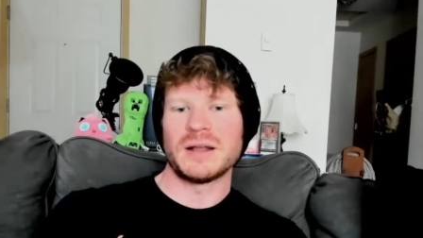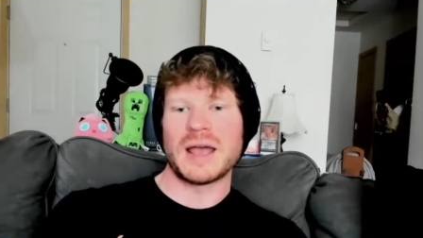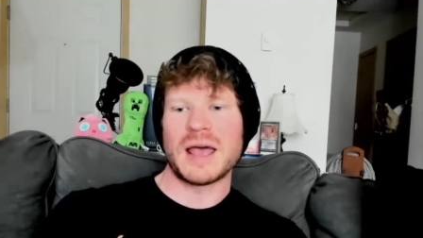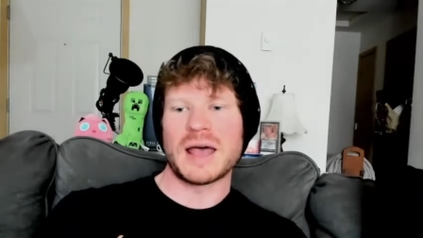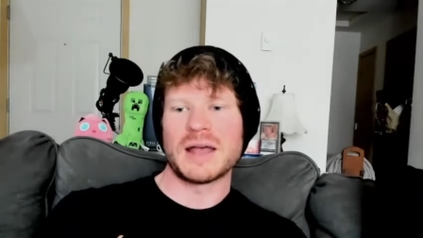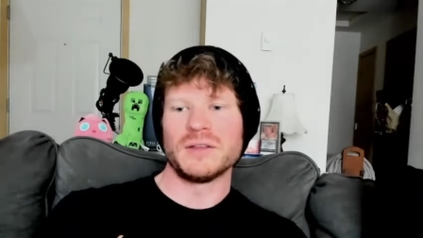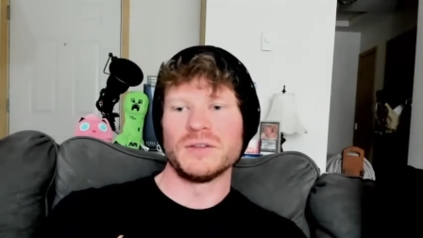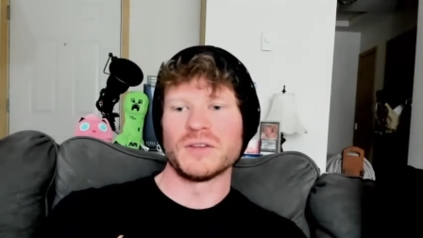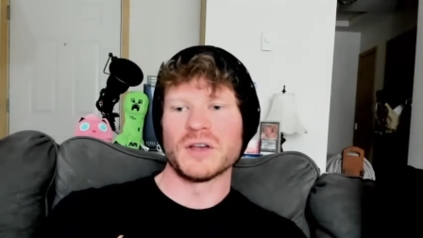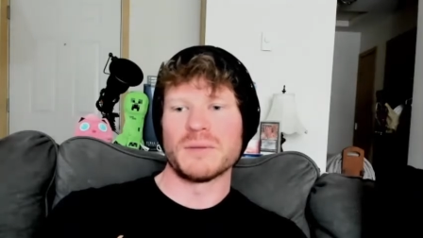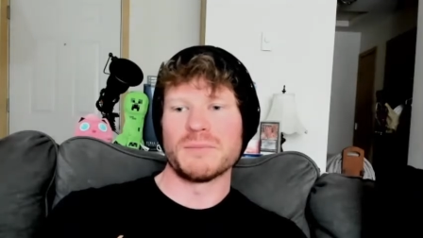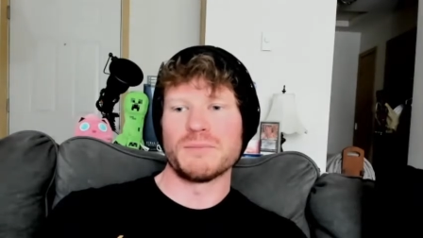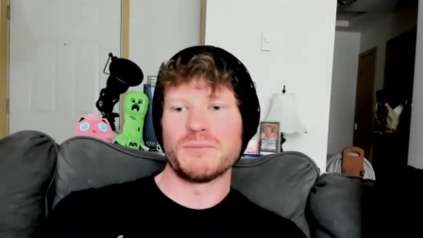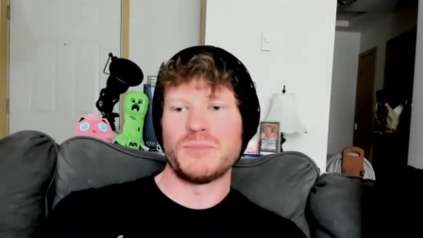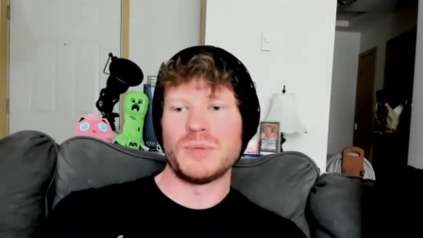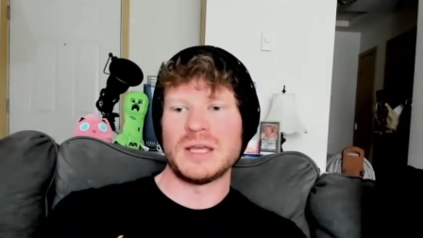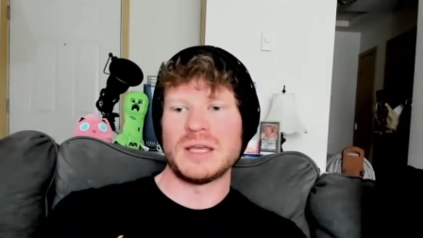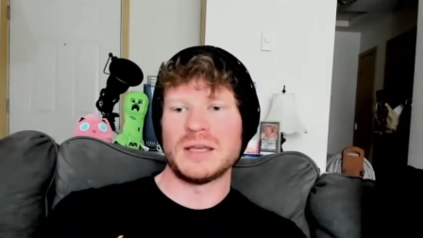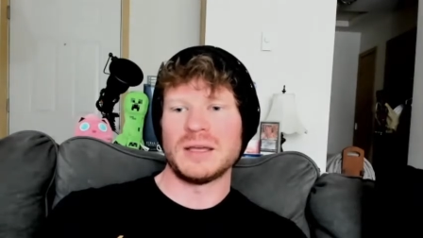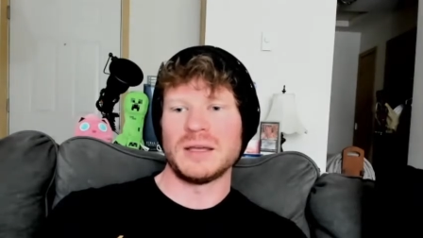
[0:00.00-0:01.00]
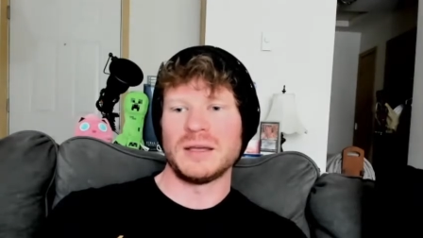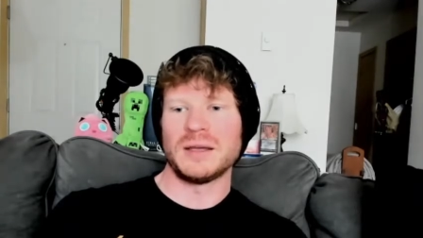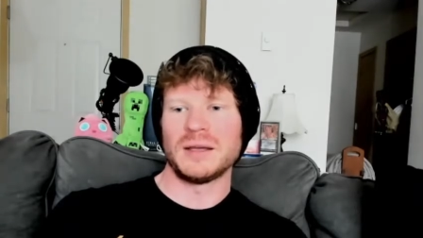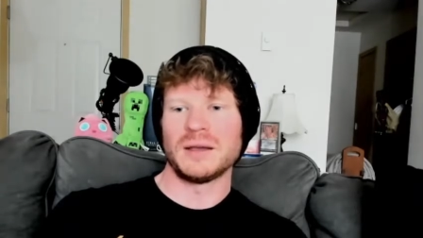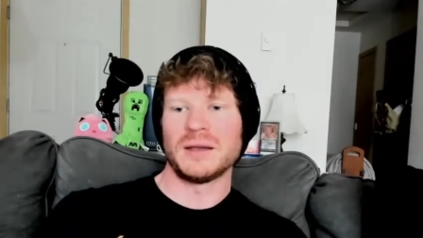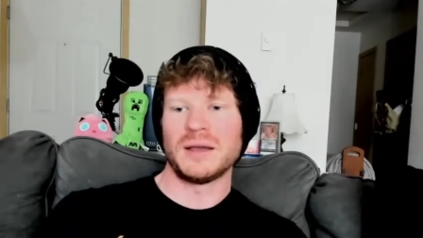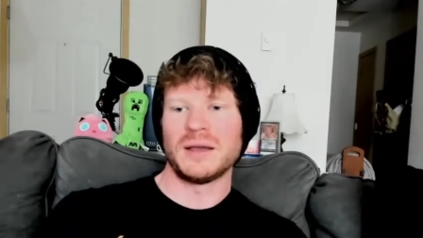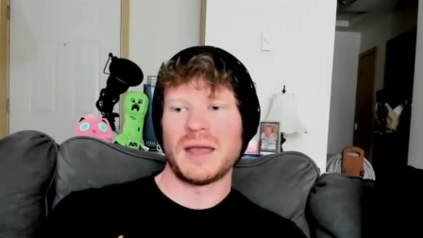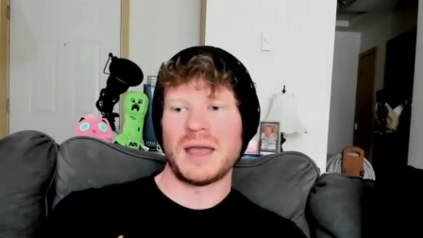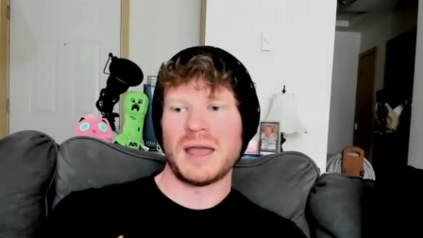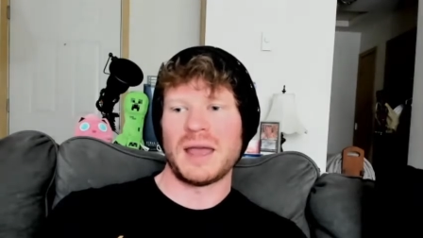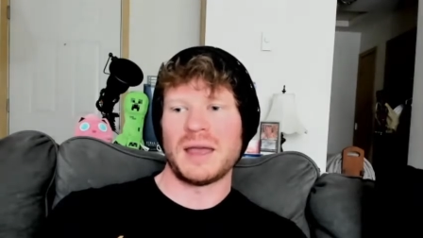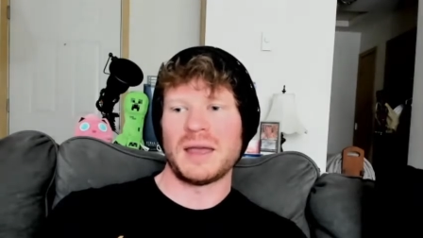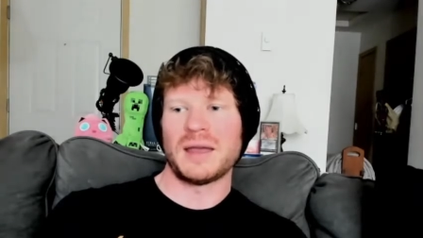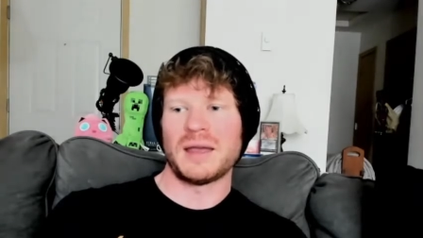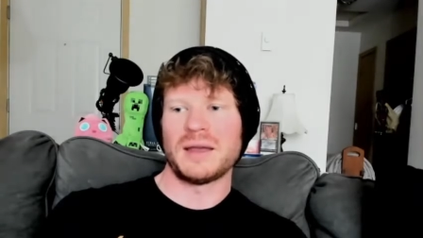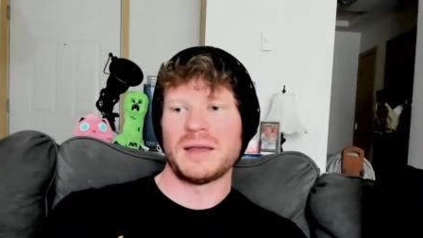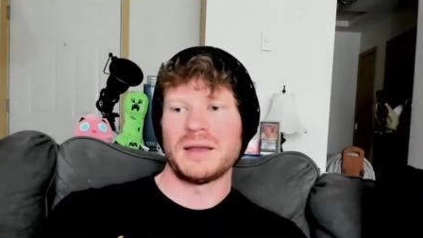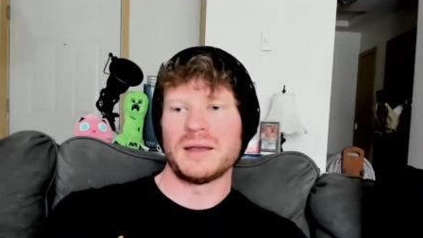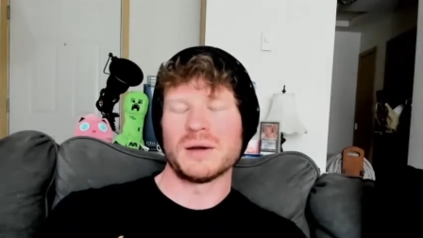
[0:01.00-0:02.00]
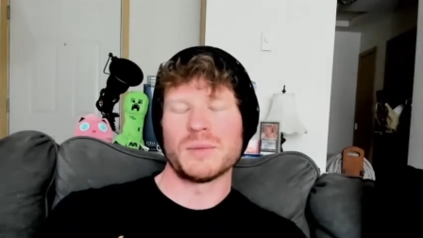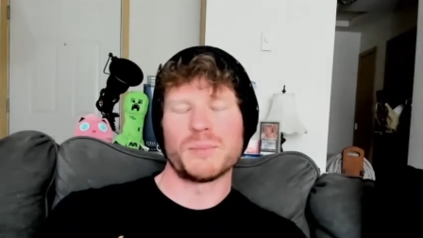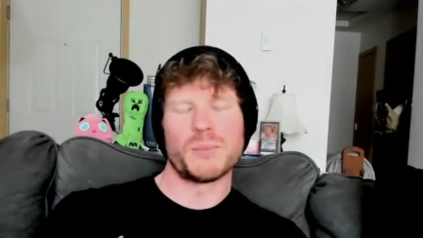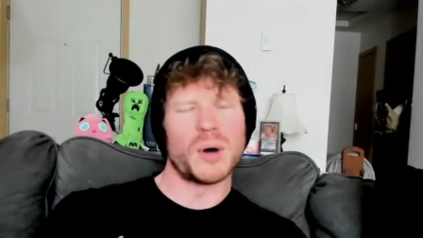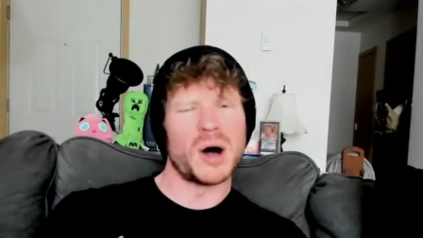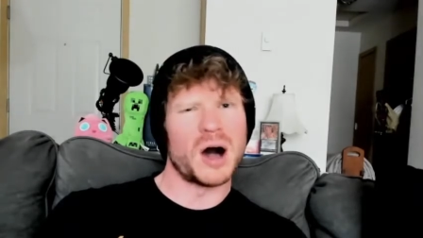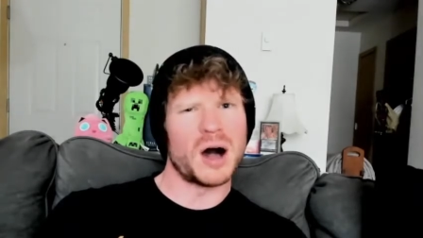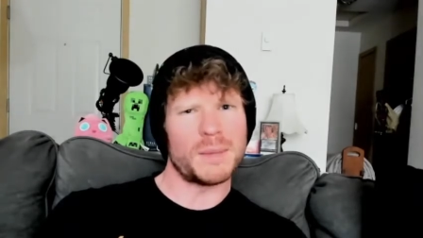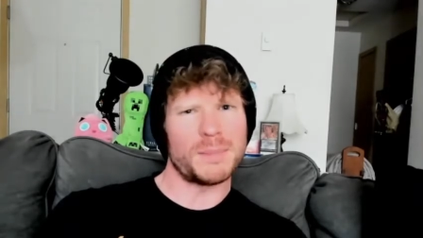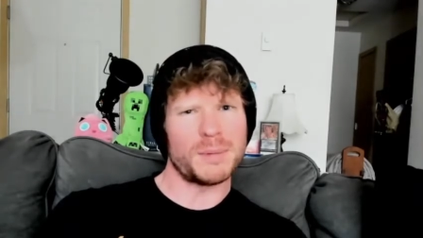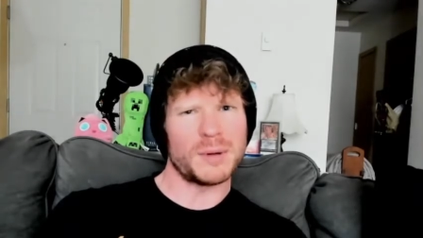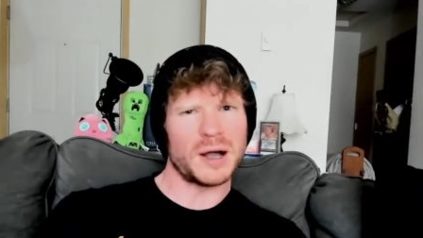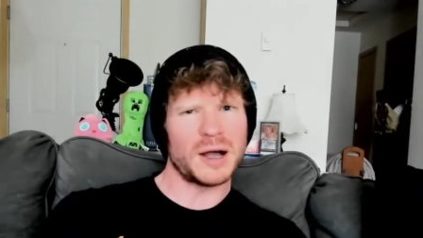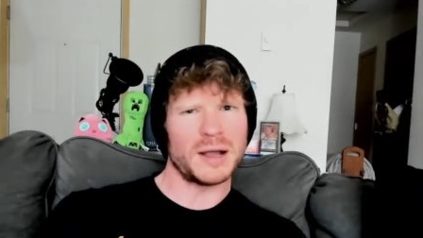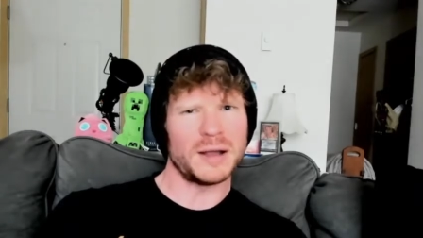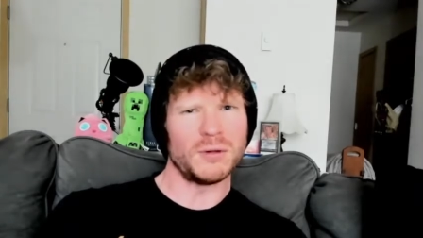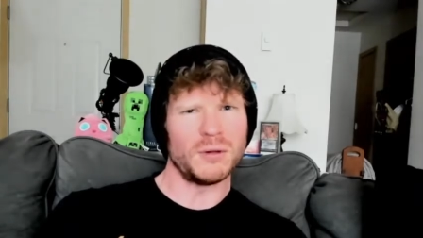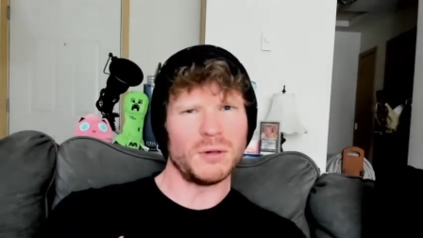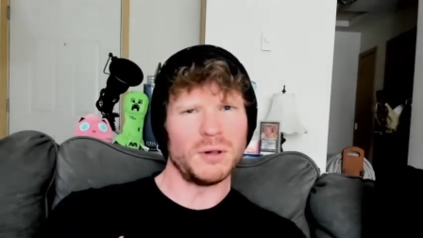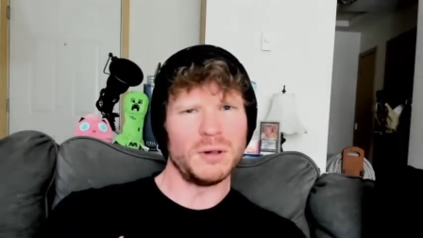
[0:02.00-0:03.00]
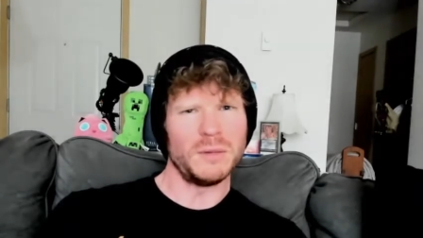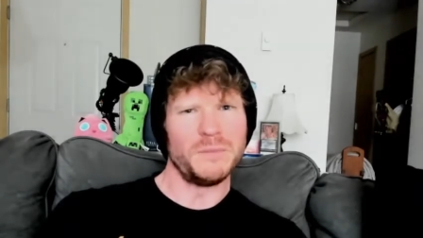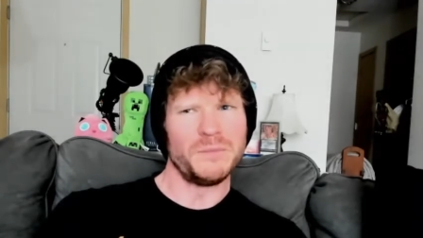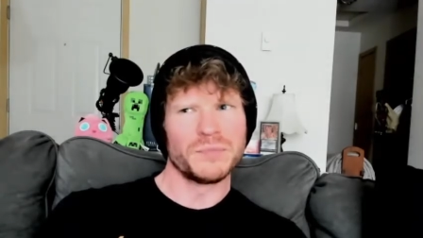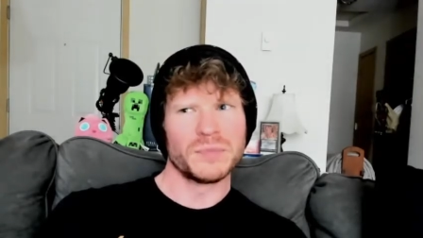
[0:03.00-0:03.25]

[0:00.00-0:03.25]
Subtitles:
ends up being a pop idol.